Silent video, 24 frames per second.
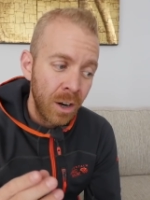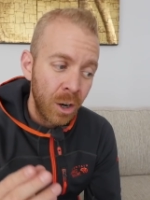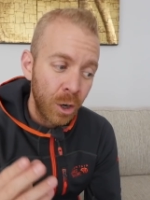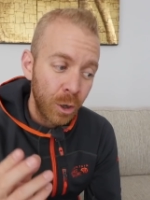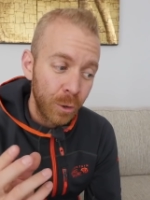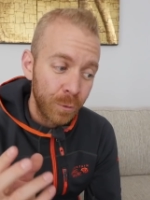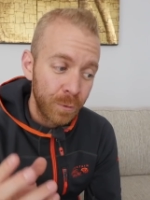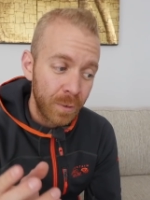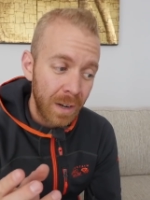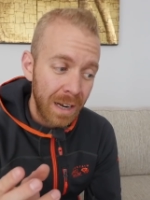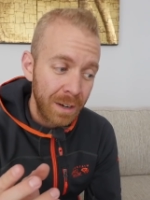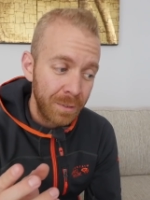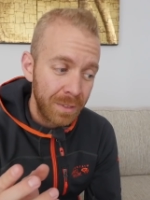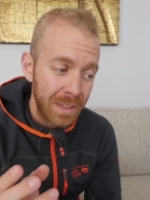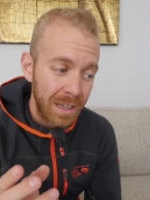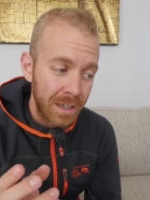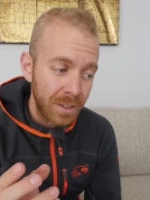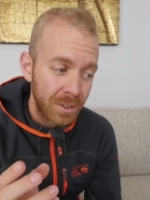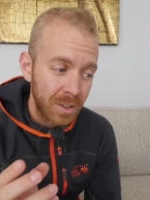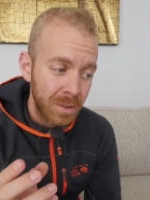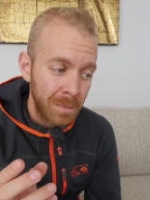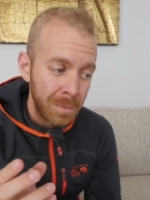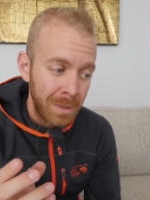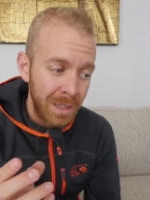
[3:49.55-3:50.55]
Her five
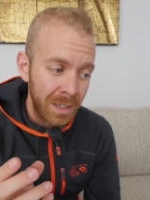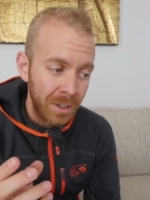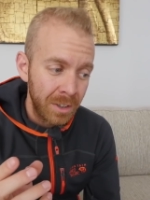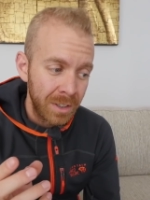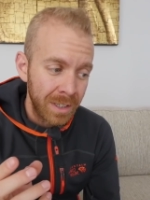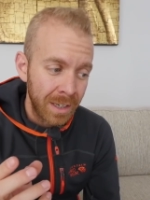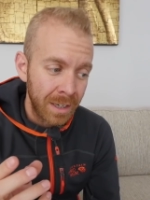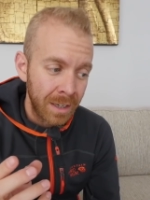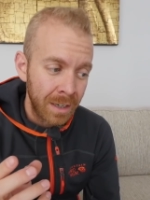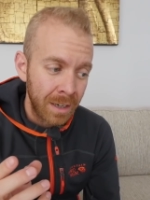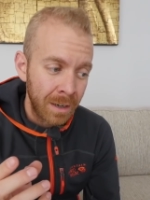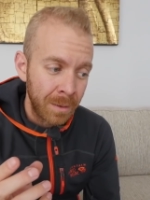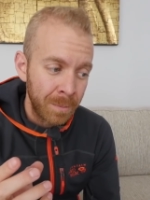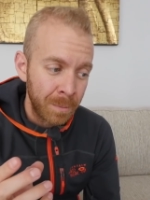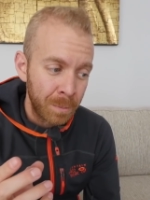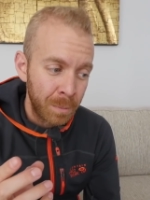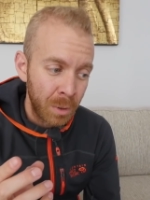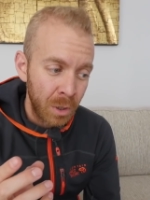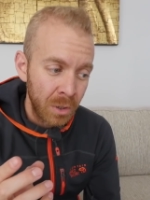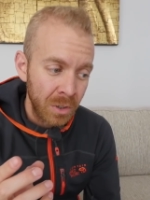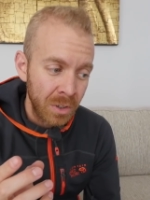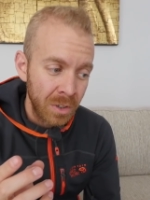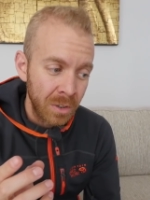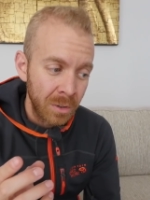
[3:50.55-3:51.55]
thousand meter time
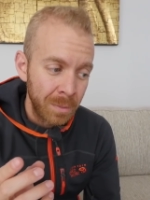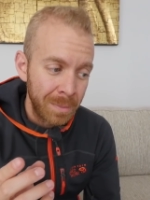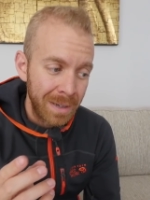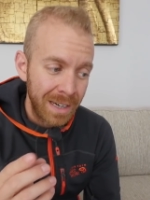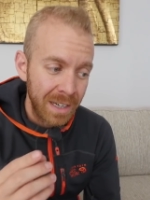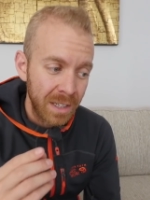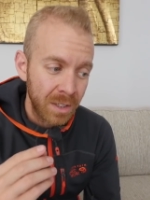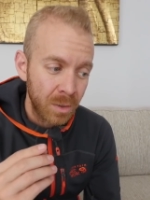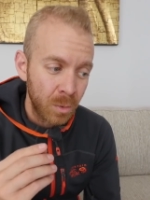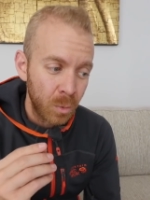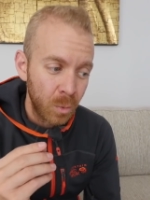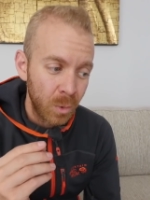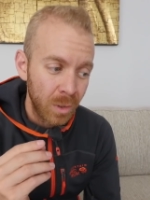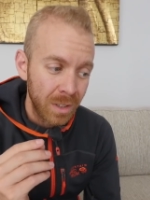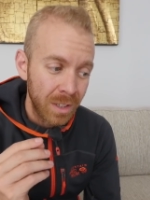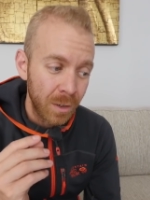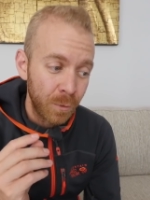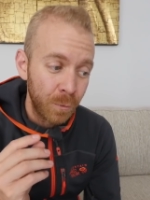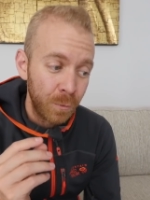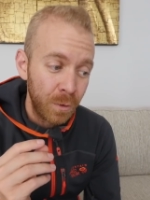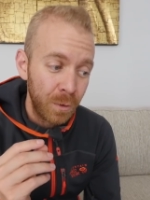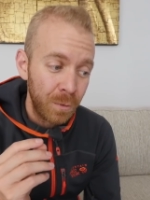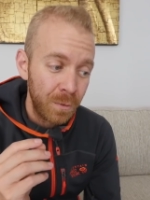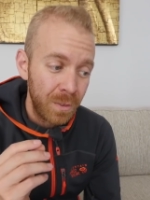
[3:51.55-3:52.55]
personal best was a
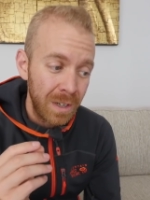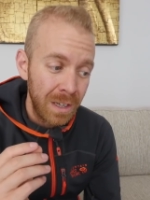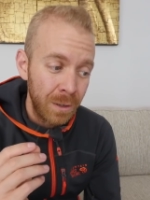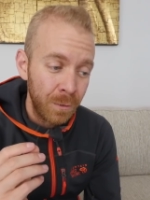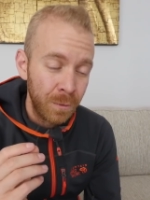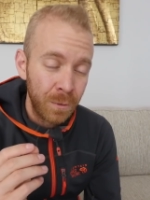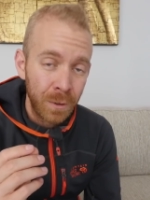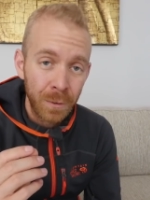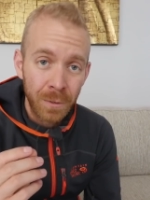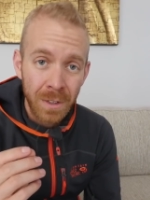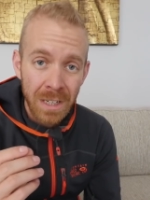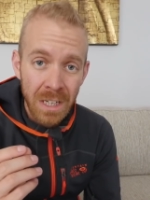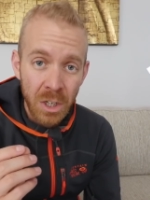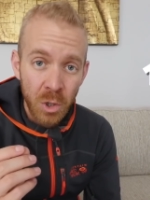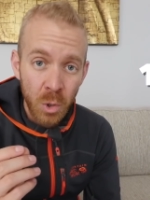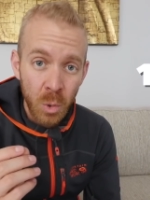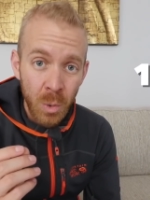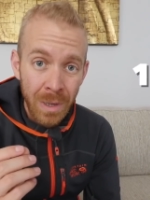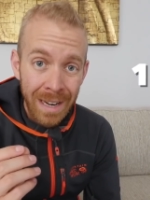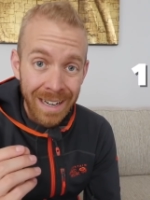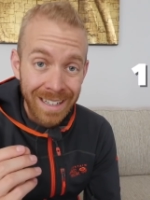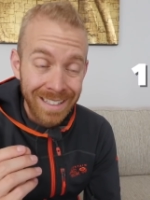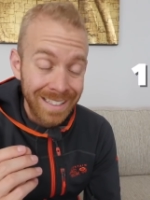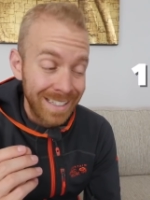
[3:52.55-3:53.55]
fifteen fifty-two
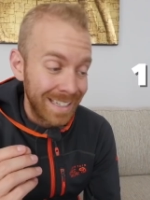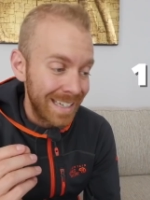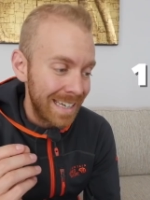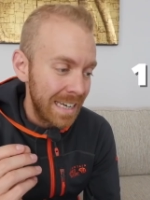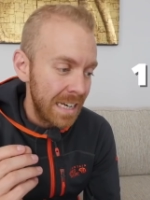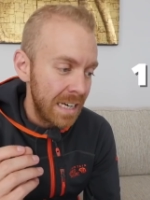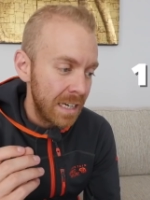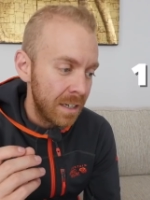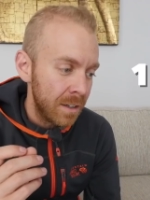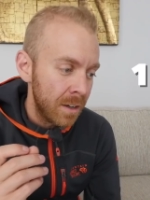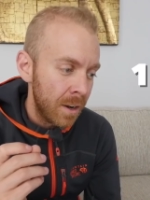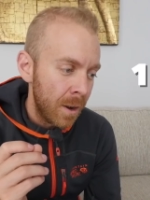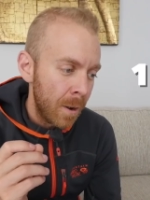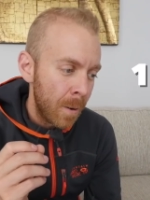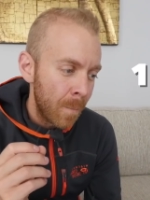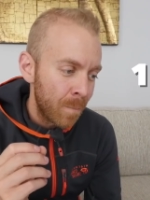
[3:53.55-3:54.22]
nineteen.